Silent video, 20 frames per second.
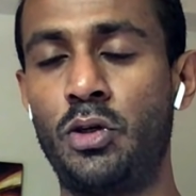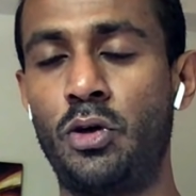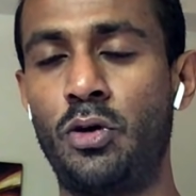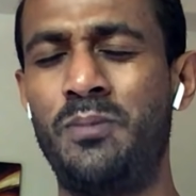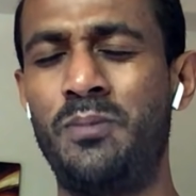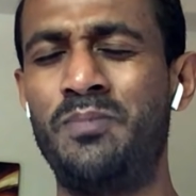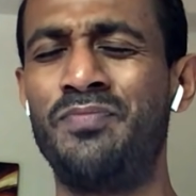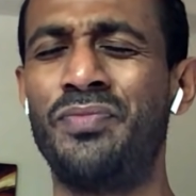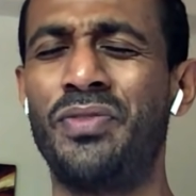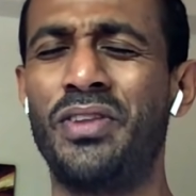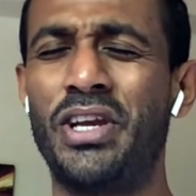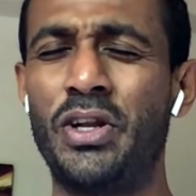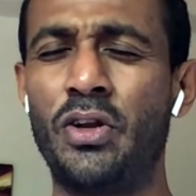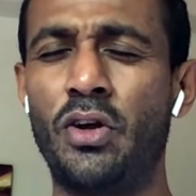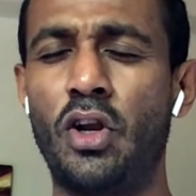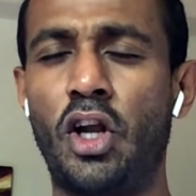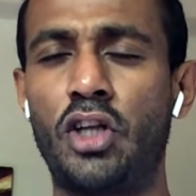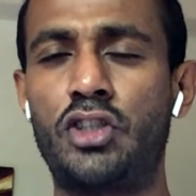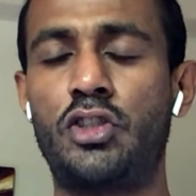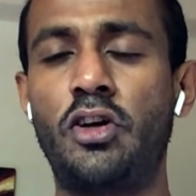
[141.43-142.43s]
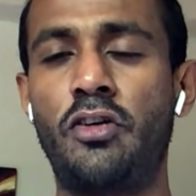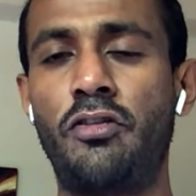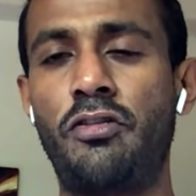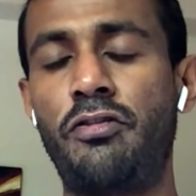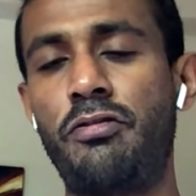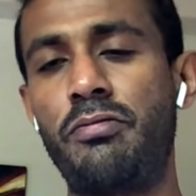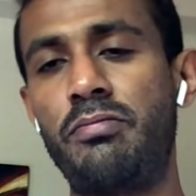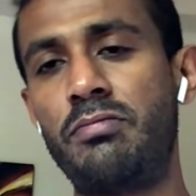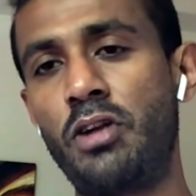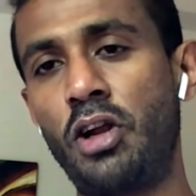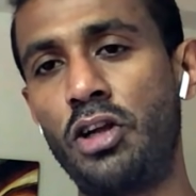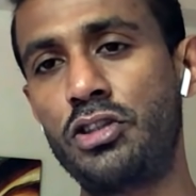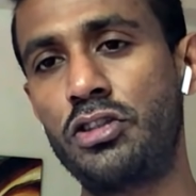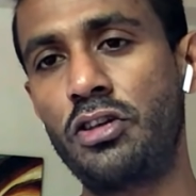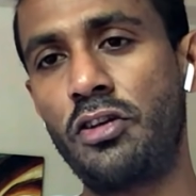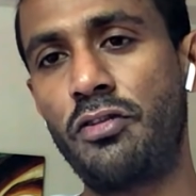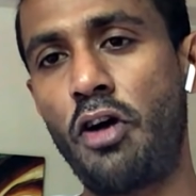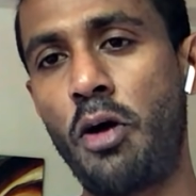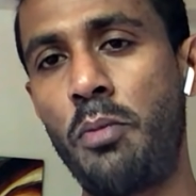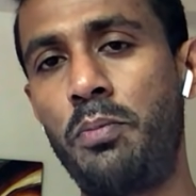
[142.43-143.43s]
So you know, lots of
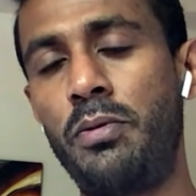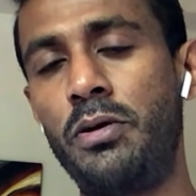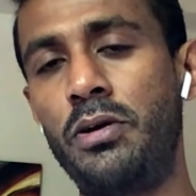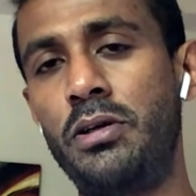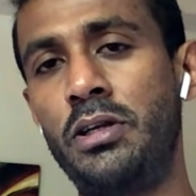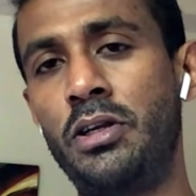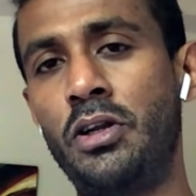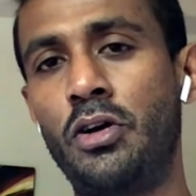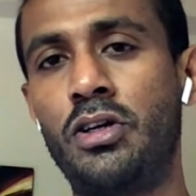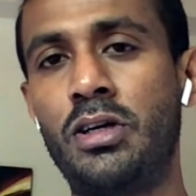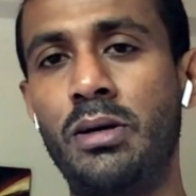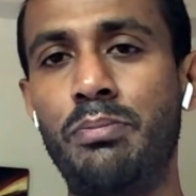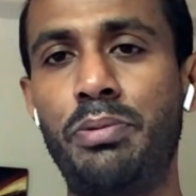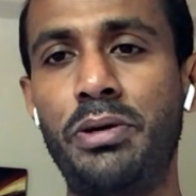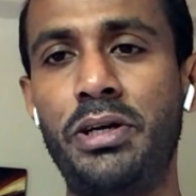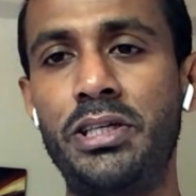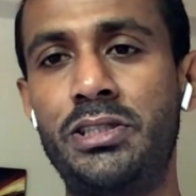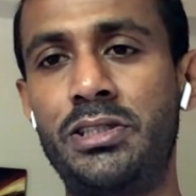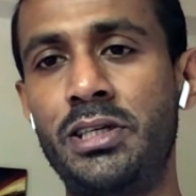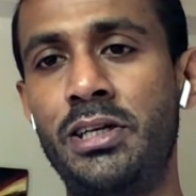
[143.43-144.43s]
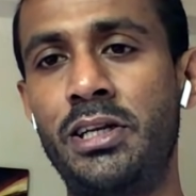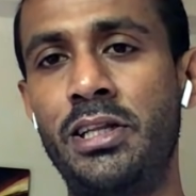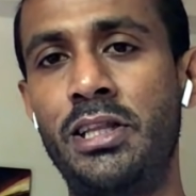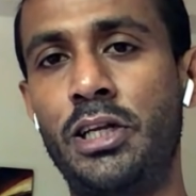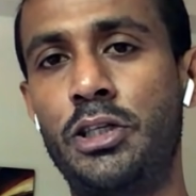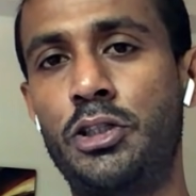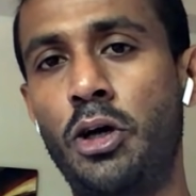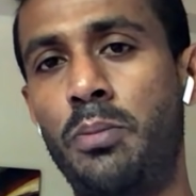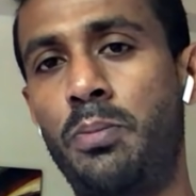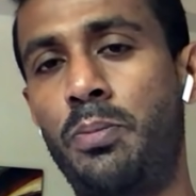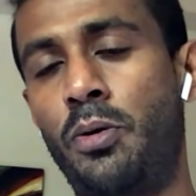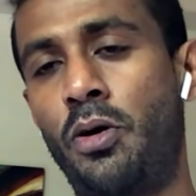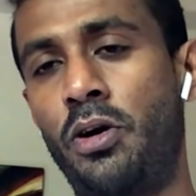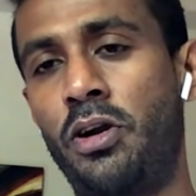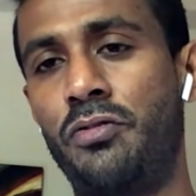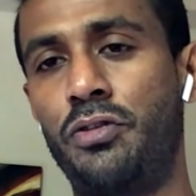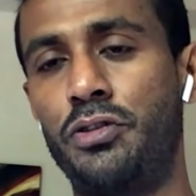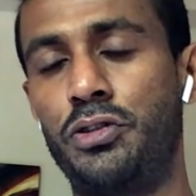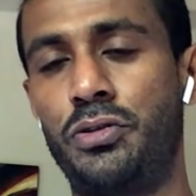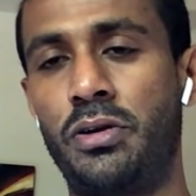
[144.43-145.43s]
lots of you know competition in the top
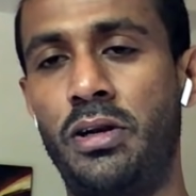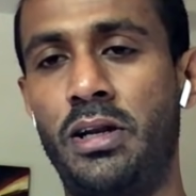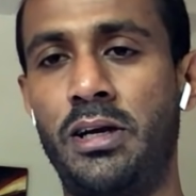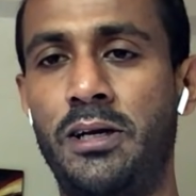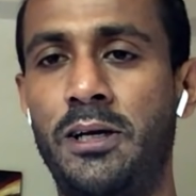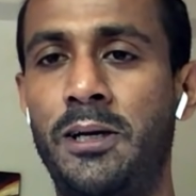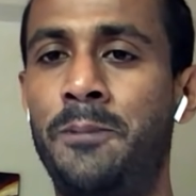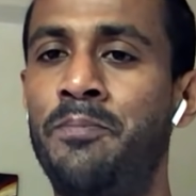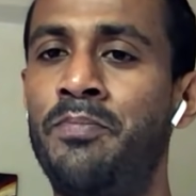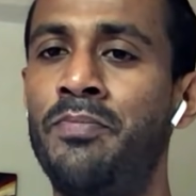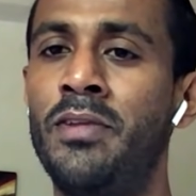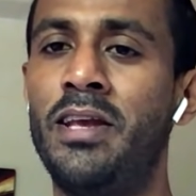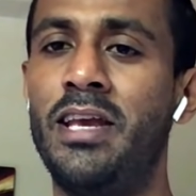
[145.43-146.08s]
order for Sri Lanka.